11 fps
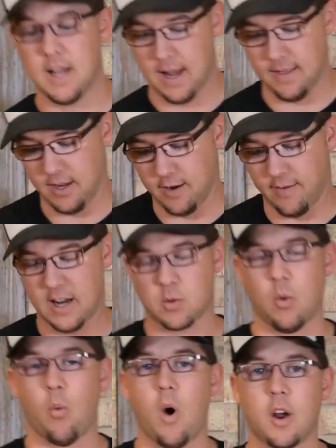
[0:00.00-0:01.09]
and the device
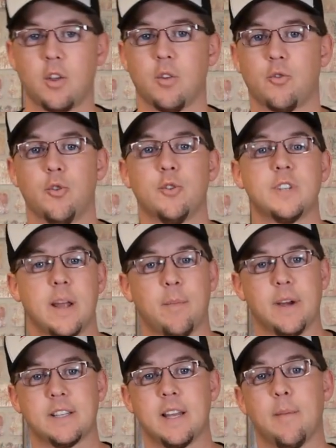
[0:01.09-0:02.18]
will walk you through step
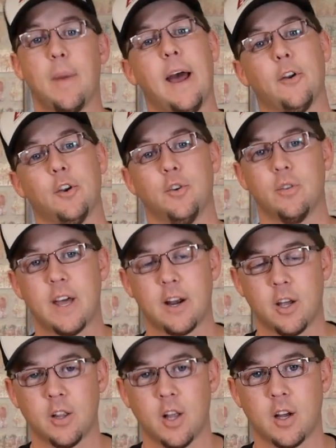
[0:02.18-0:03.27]
by step how to do that
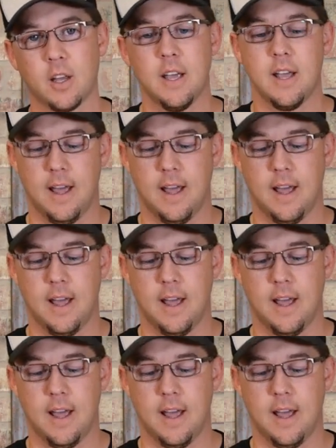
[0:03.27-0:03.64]
unlock